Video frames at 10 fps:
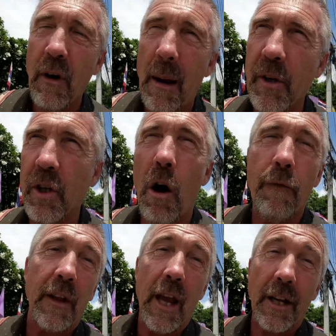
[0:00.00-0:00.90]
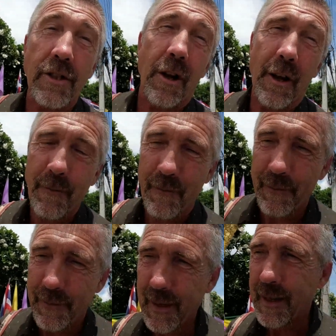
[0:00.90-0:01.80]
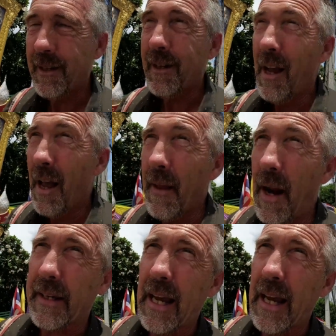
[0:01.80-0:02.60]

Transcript: and grabbed a coffee actually. And I